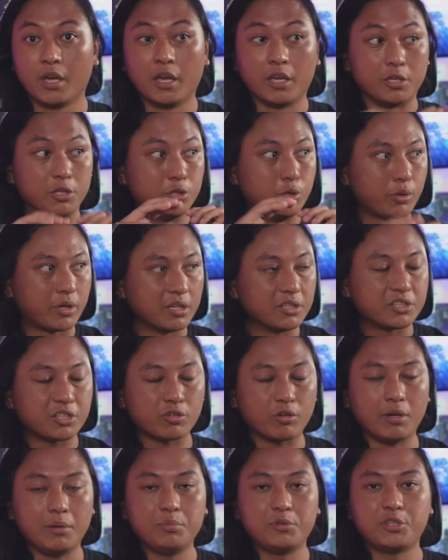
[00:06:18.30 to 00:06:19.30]
You can
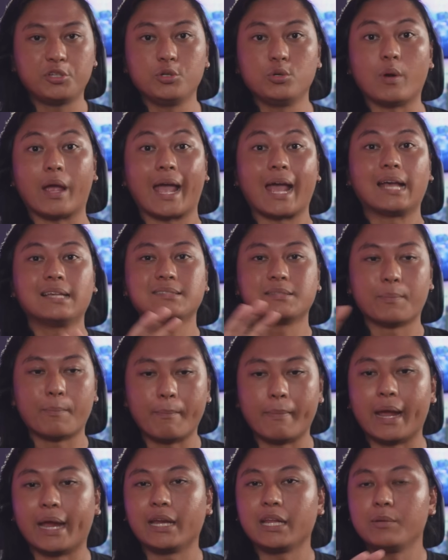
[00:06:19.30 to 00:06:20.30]
stream to as
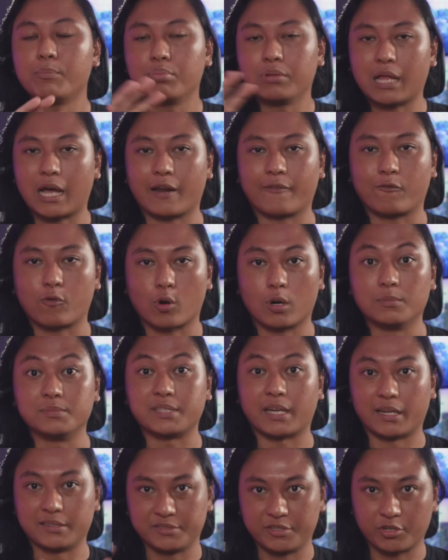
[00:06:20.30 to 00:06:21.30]
many platforms
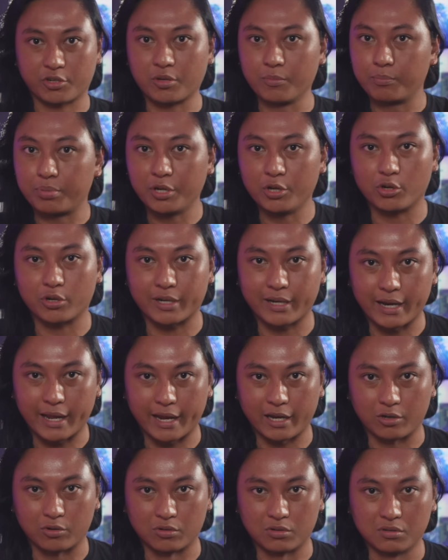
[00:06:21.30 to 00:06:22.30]
as your computer can
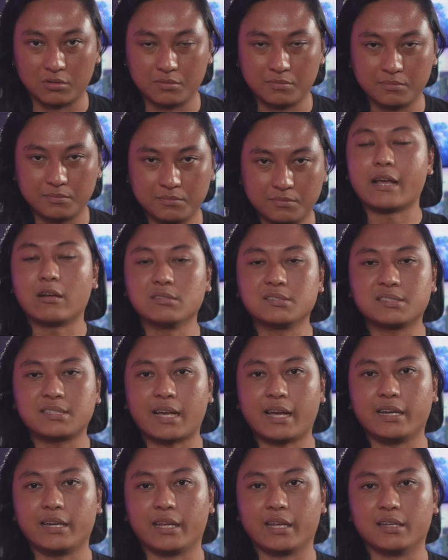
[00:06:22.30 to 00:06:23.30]
handle. The
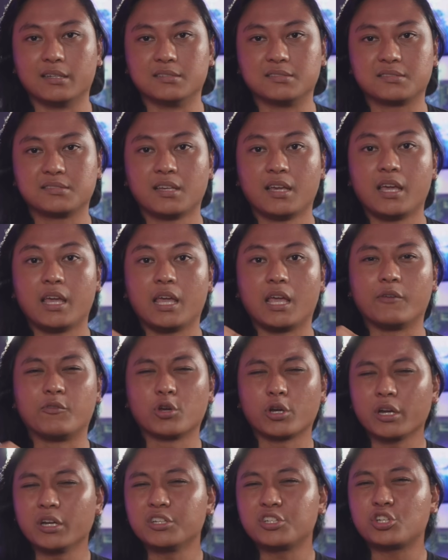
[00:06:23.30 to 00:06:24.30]
downside is, if
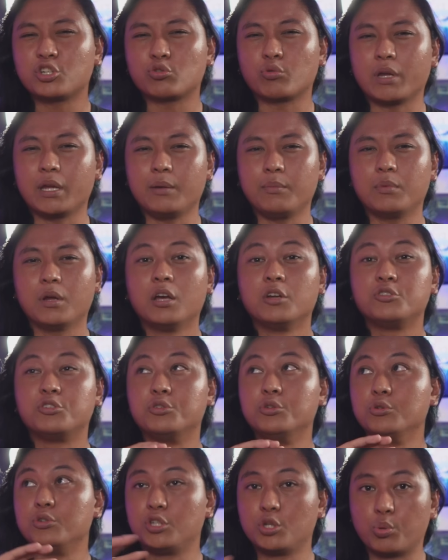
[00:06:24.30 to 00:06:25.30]
you're gonna stream
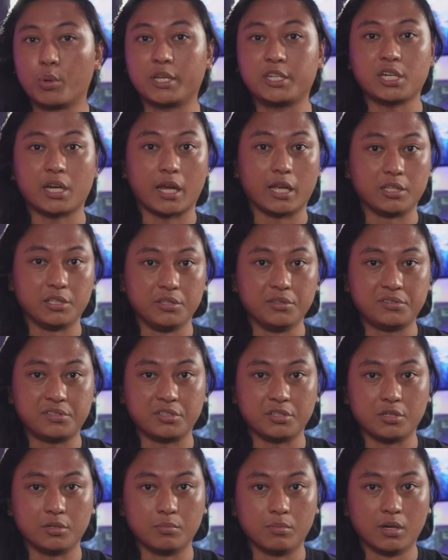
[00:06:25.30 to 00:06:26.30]
to Twitch and
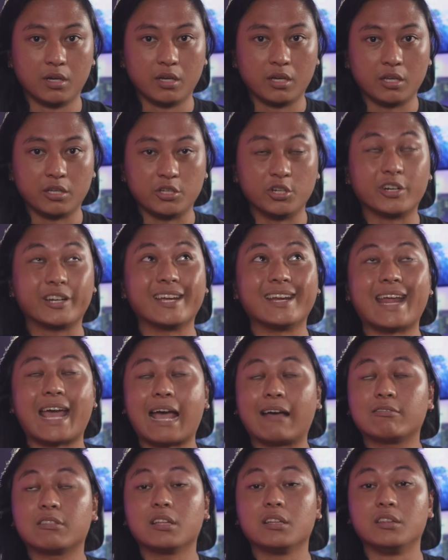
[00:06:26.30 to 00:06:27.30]
YouTube, you're gonna
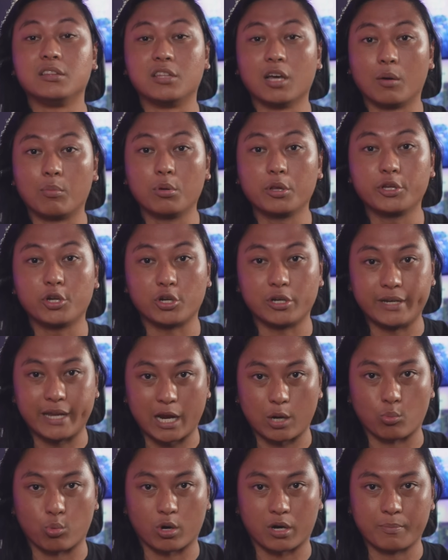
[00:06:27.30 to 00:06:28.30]
have to double your
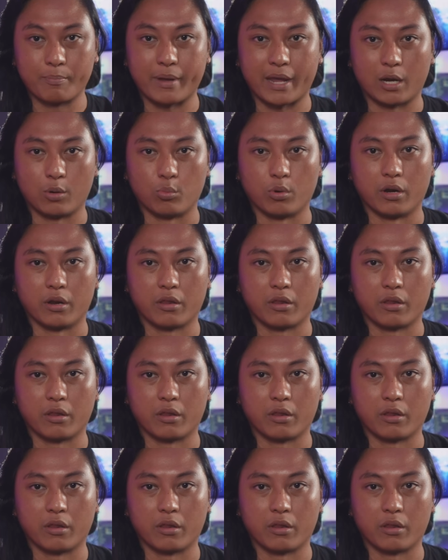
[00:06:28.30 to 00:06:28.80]
network bandwidth,